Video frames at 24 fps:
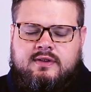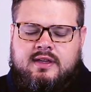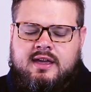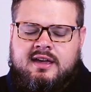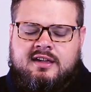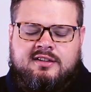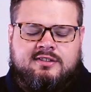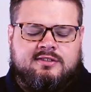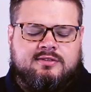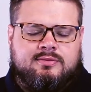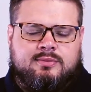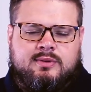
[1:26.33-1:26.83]

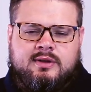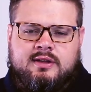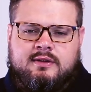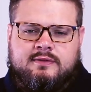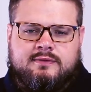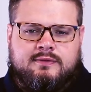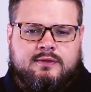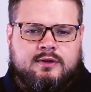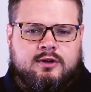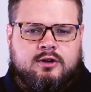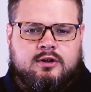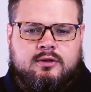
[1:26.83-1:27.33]
Yes, we
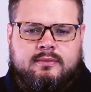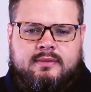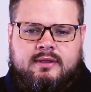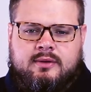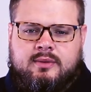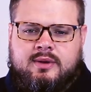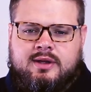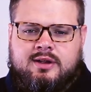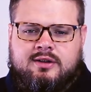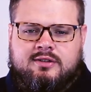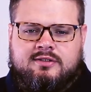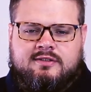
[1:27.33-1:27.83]
affirm that
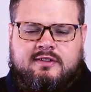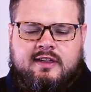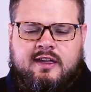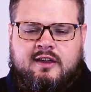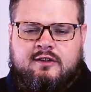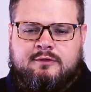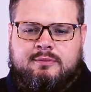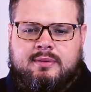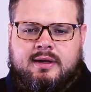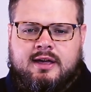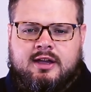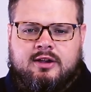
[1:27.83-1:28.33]
we are
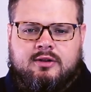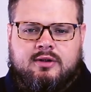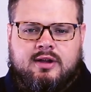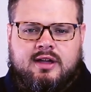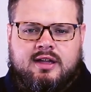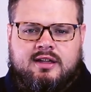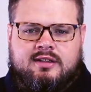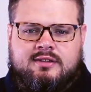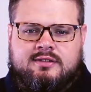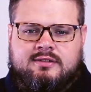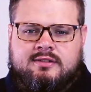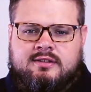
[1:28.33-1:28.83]
saved by
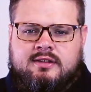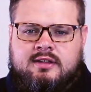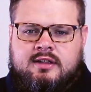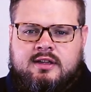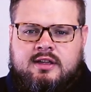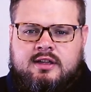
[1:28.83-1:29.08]
grace